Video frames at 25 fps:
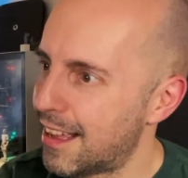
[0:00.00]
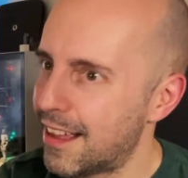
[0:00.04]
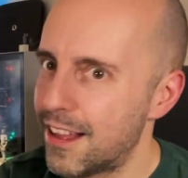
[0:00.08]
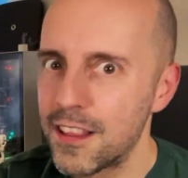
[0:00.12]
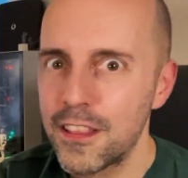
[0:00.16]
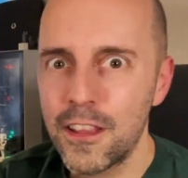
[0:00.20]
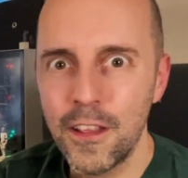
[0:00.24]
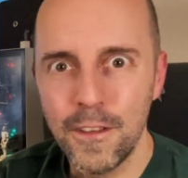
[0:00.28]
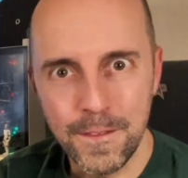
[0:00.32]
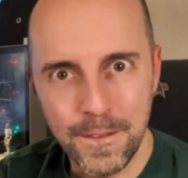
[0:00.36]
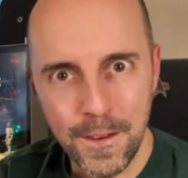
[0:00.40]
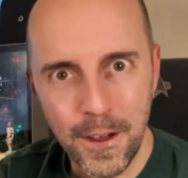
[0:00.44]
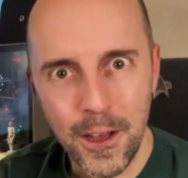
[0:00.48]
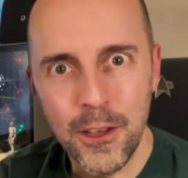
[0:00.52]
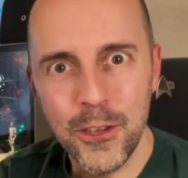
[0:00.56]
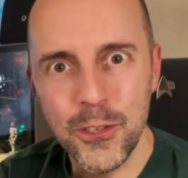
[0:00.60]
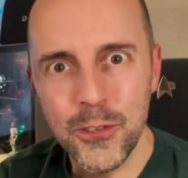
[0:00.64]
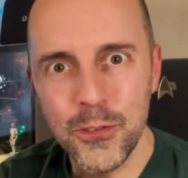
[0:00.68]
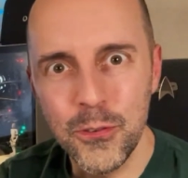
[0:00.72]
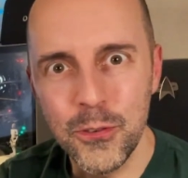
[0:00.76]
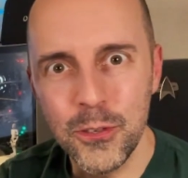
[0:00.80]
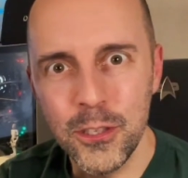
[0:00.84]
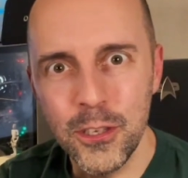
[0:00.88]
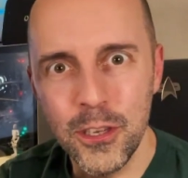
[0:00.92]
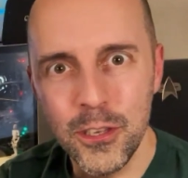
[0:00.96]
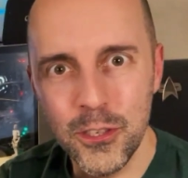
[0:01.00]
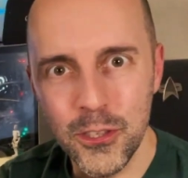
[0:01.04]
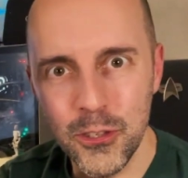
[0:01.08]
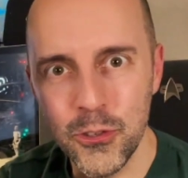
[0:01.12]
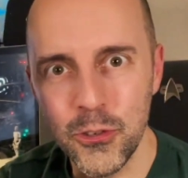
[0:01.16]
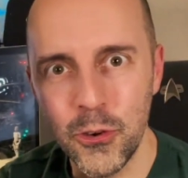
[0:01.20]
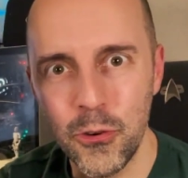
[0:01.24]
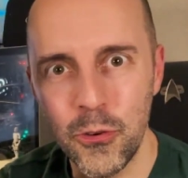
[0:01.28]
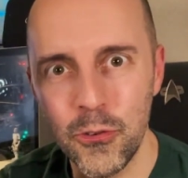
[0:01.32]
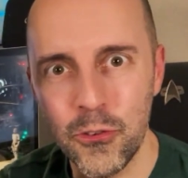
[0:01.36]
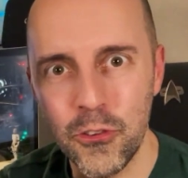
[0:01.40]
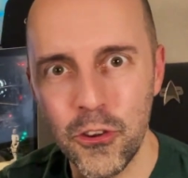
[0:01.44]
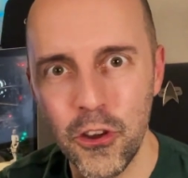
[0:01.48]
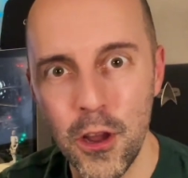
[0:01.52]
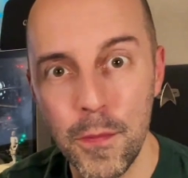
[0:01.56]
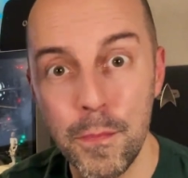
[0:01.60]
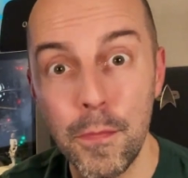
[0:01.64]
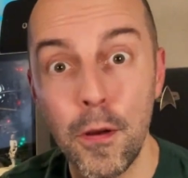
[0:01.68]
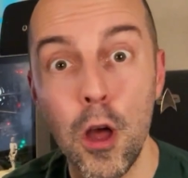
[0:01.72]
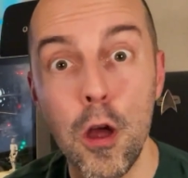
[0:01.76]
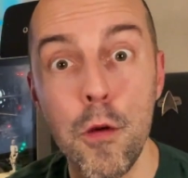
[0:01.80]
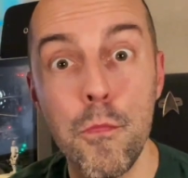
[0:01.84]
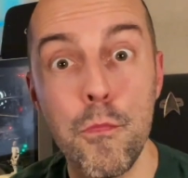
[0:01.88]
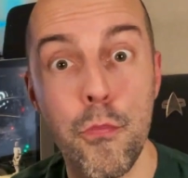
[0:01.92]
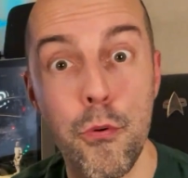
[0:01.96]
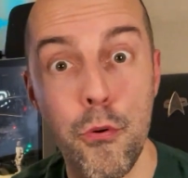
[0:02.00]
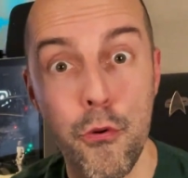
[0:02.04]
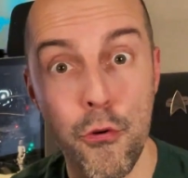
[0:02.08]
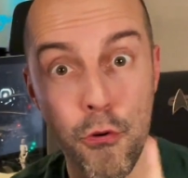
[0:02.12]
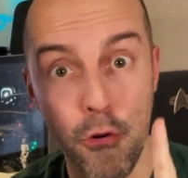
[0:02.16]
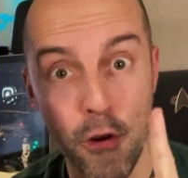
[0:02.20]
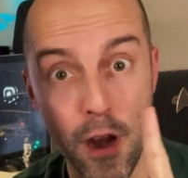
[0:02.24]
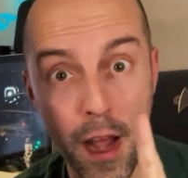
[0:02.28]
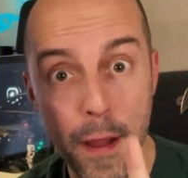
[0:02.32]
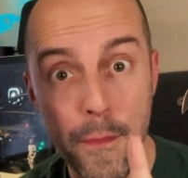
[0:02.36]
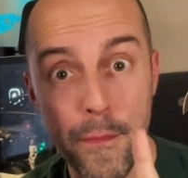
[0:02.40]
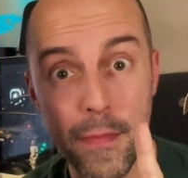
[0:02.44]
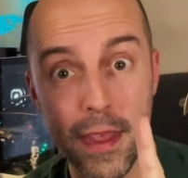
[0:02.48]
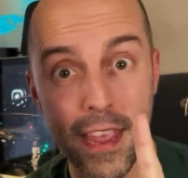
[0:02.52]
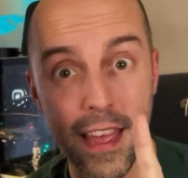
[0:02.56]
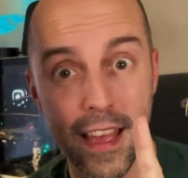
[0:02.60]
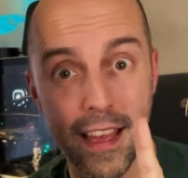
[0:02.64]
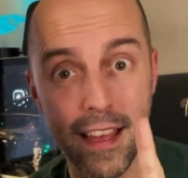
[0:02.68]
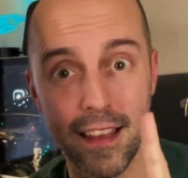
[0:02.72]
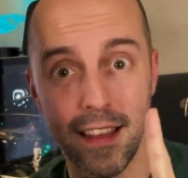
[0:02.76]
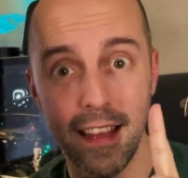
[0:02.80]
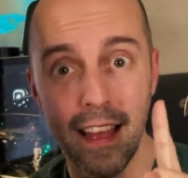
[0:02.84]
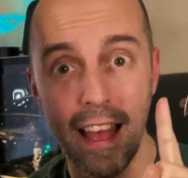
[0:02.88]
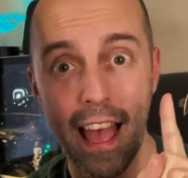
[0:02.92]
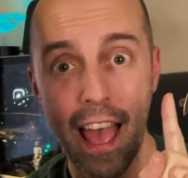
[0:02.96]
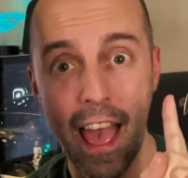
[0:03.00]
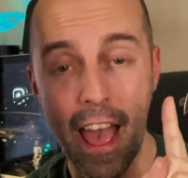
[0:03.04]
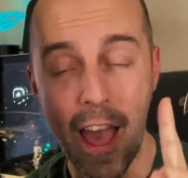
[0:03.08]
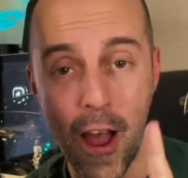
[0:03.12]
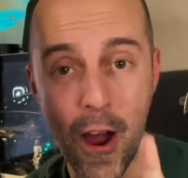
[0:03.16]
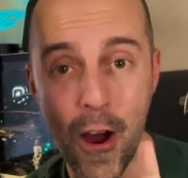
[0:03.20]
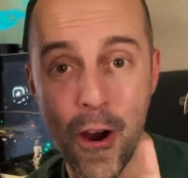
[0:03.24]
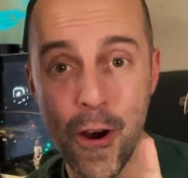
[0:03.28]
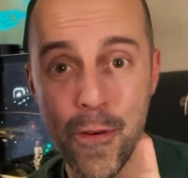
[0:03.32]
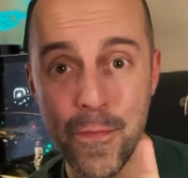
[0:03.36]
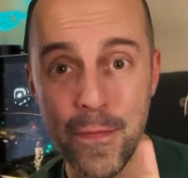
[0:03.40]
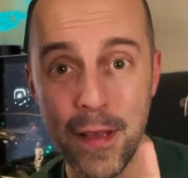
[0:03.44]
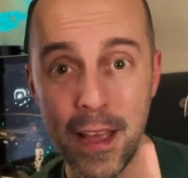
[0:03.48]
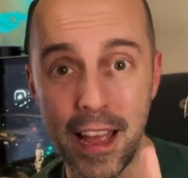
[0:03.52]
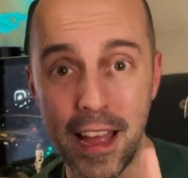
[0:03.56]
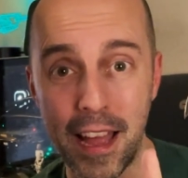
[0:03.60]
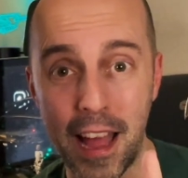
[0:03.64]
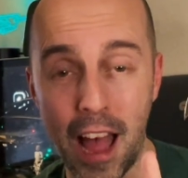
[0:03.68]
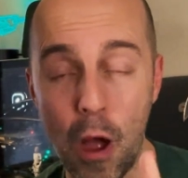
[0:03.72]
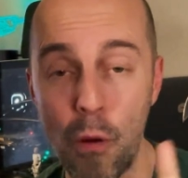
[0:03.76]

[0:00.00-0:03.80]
the First Order Stormtrooper Premier helmet.